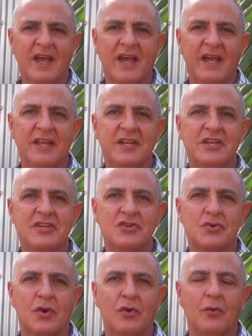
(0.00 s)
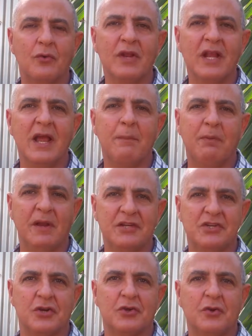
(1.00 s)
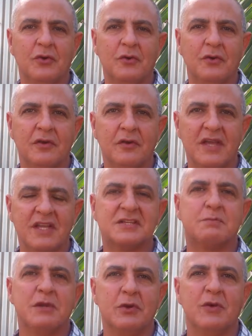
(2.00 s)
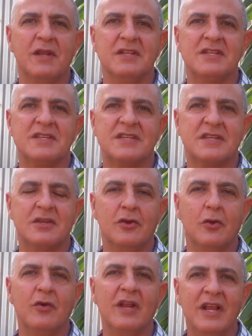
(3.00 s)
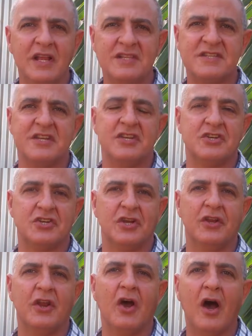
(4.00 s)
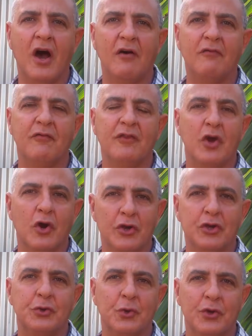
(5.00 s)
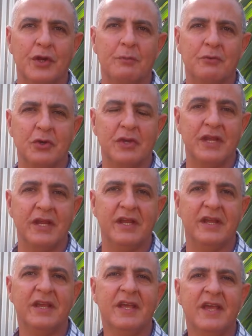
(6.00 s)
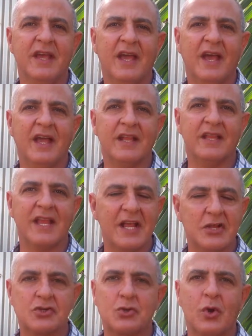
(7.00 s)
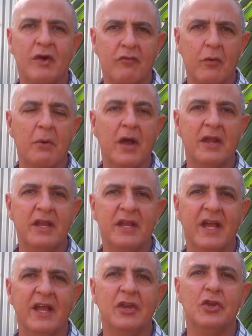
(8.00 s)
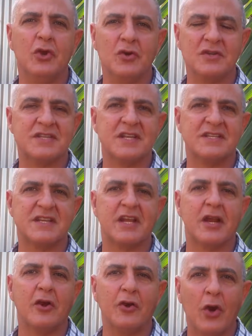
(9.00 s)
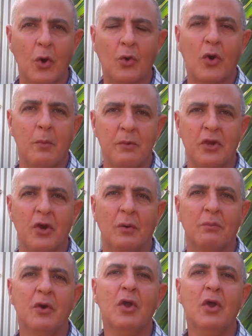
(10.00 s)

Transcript: And it is really a pleasure to experience the realization of the auditorium today. And thanks to everybody and the youngsters that are now coming up,